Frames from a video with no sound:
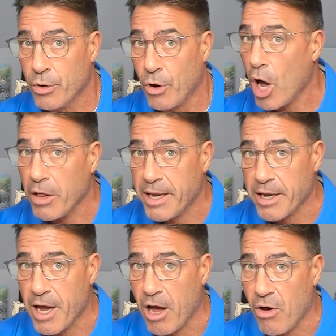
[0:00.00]
All need to
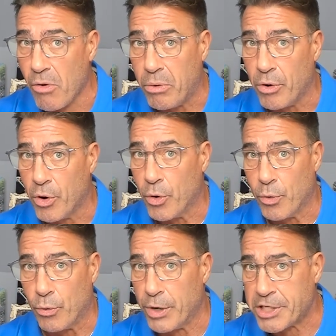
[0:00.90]
go.
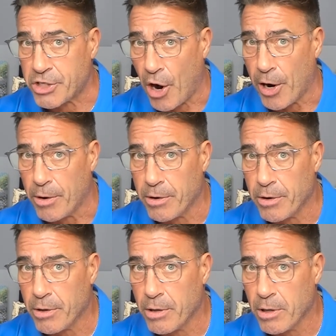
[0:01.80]
Restart.
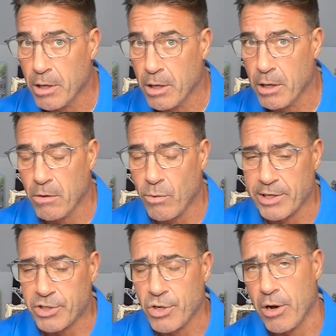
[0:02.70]

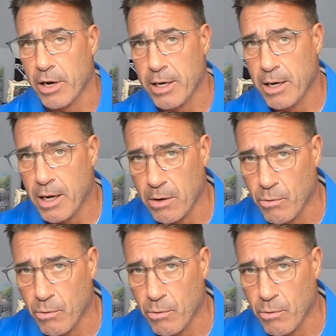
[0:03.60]
Watchdog on